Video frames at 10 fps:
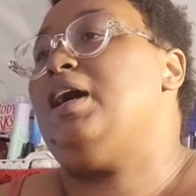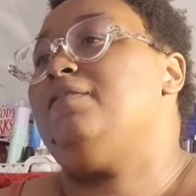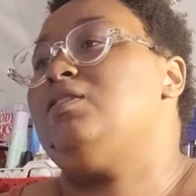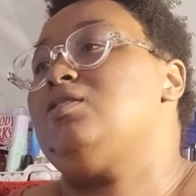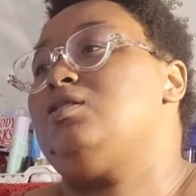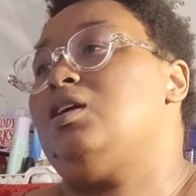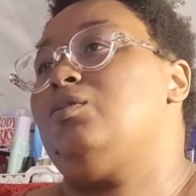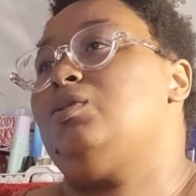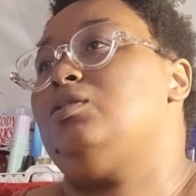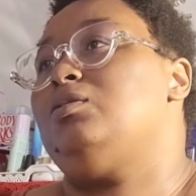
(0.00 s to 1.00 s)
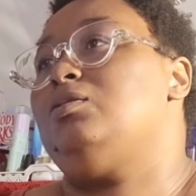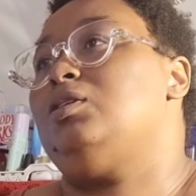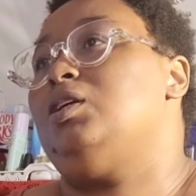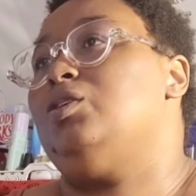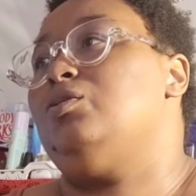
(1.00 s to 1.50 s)
have this thing with
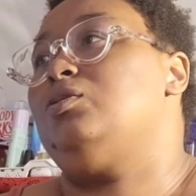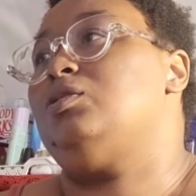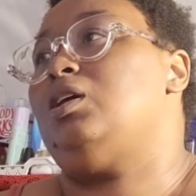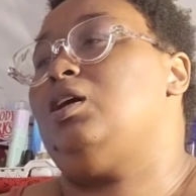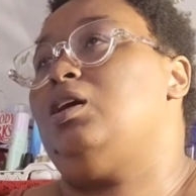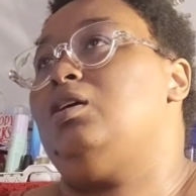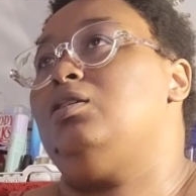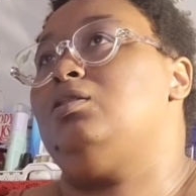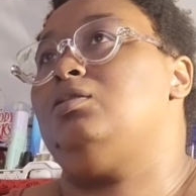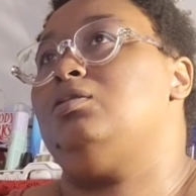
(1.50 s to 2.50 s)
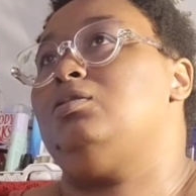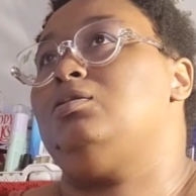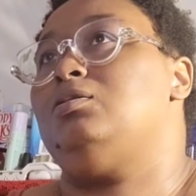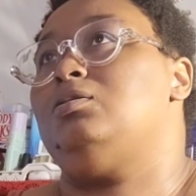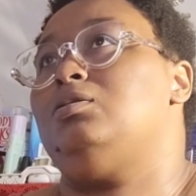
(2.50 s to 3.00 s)
guilt and
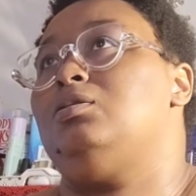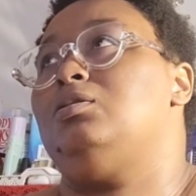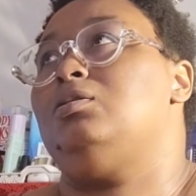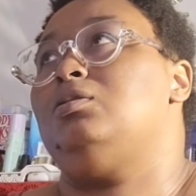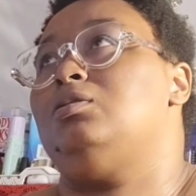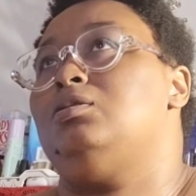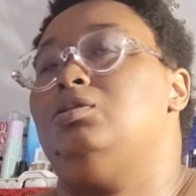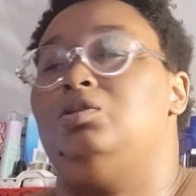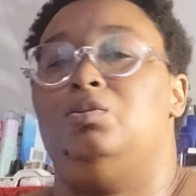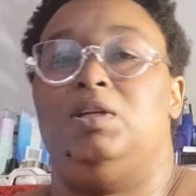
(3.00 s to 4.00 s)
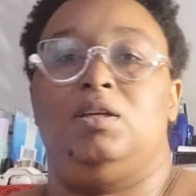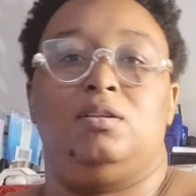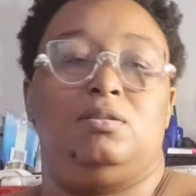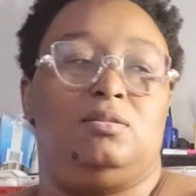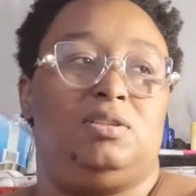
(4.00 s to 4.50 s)

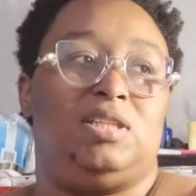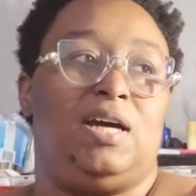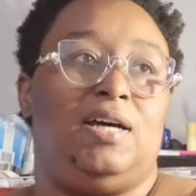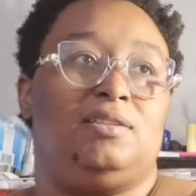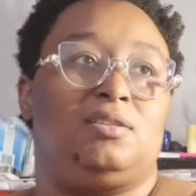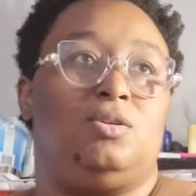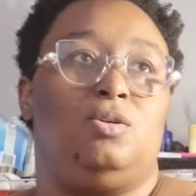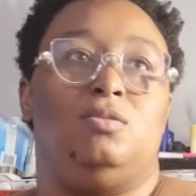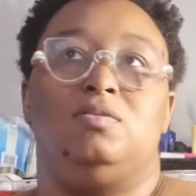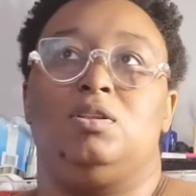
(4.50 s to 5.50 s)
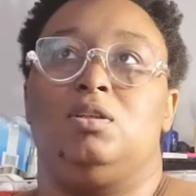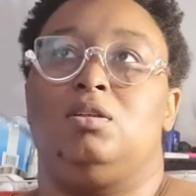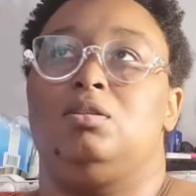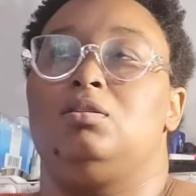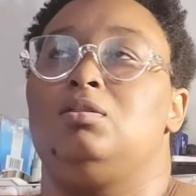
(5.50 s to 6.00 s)
doing task
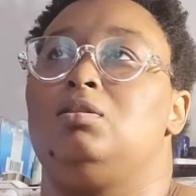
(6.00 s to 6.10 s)
over